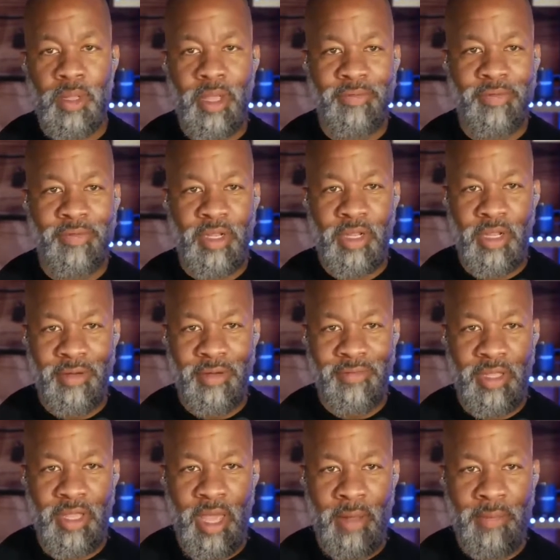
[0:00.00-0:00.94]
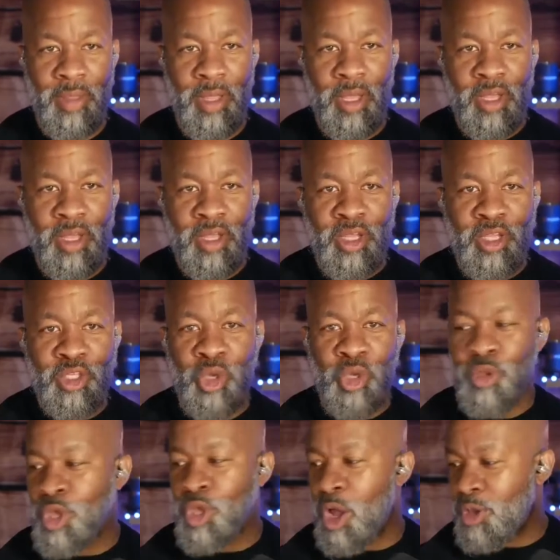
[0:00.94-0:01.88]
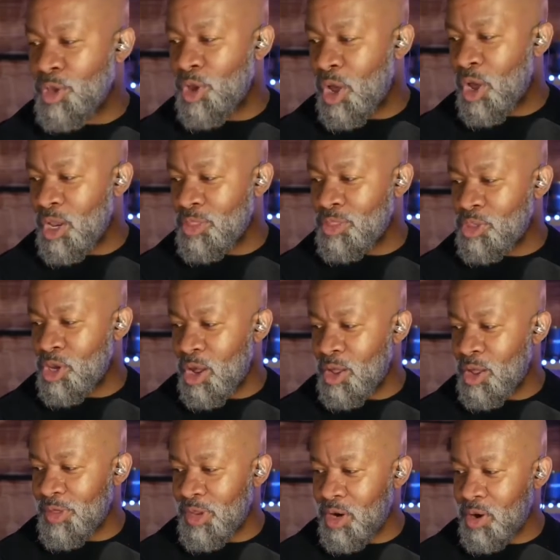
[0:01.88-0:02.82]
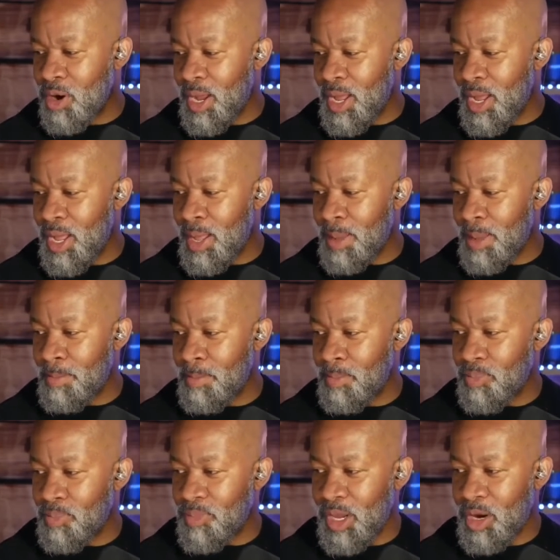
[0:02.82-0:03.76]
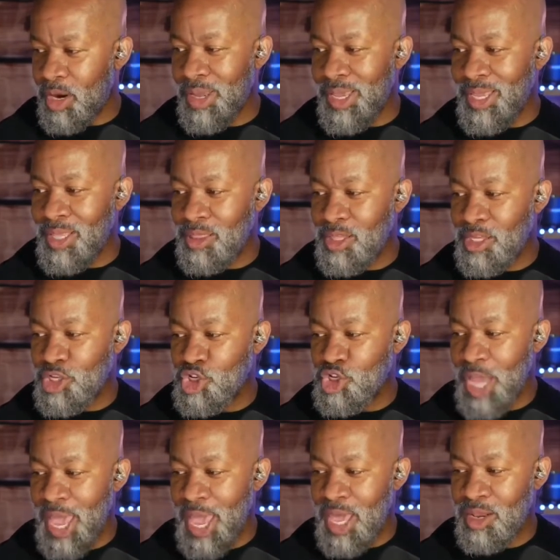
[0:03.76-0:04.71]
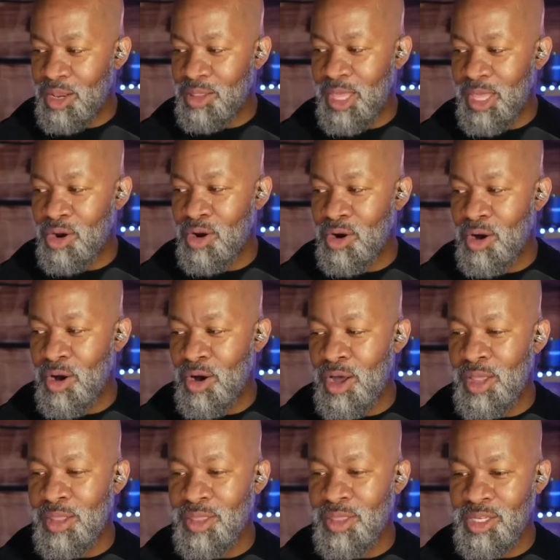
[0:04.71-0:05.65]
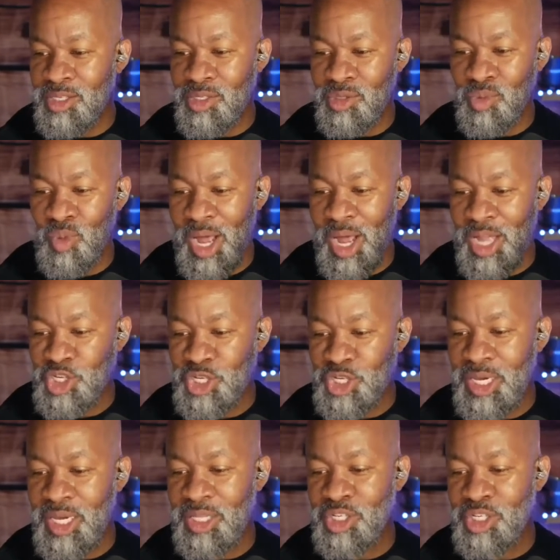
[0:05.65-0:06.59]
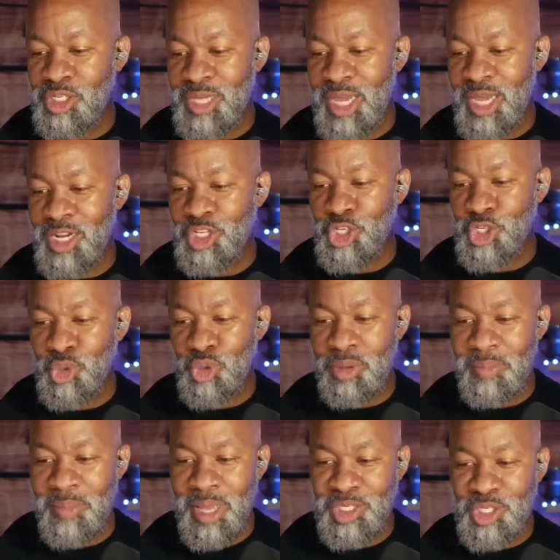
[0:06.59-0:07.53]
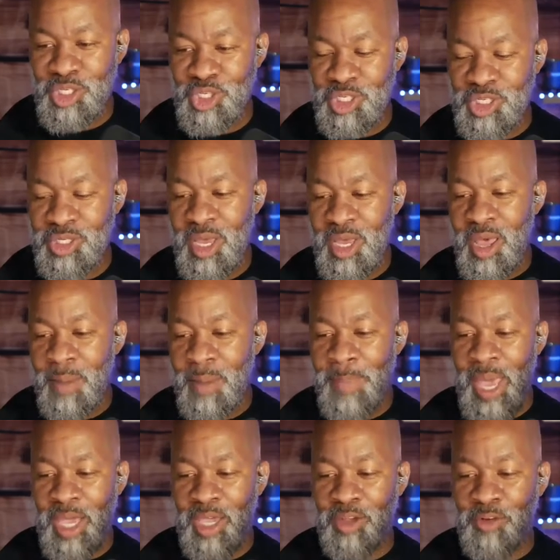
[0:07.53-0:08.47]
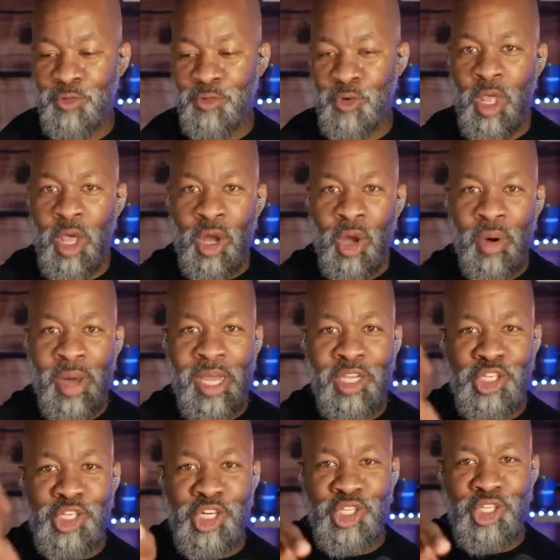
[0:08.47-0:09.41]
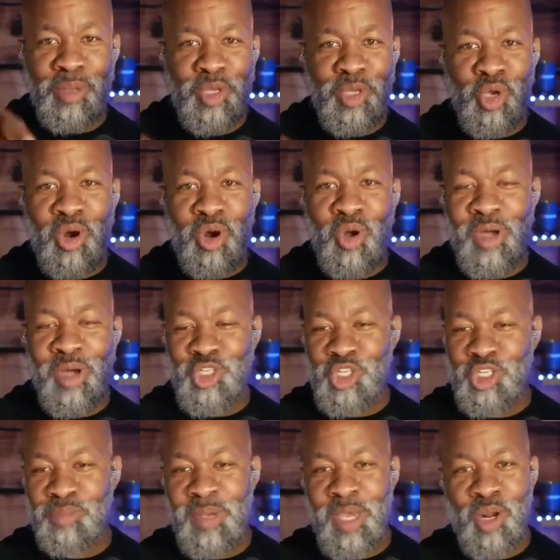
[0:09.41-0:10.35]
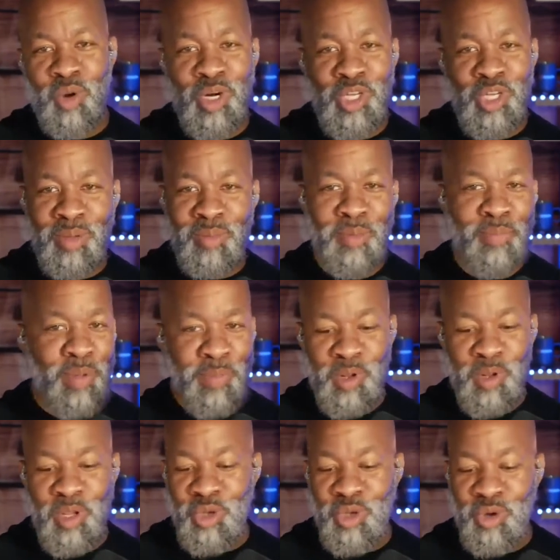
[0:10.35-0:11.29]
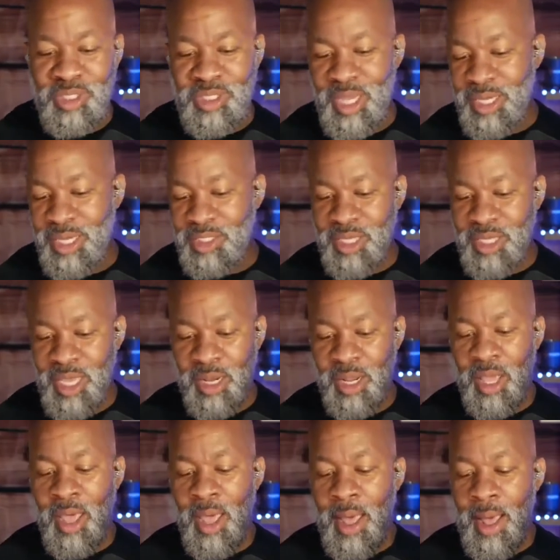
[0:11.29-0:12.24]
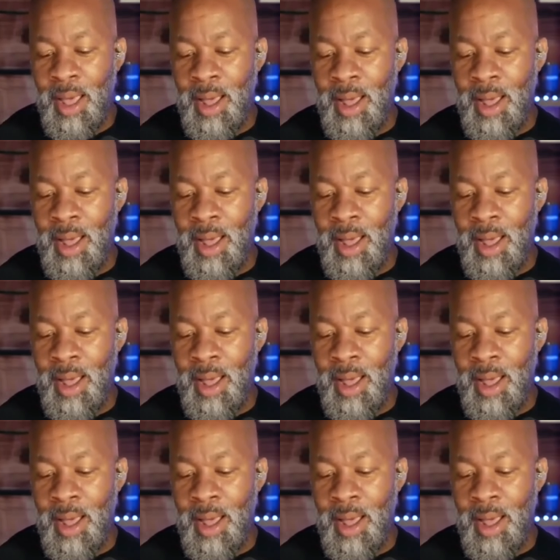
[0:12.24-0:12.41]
Love it. Yeah. So y'all that are in the chat, that are on this watching and just kind of shooting messages back and forth, go ahead and share some of your questions, man. Or what are some of the people on your side saying?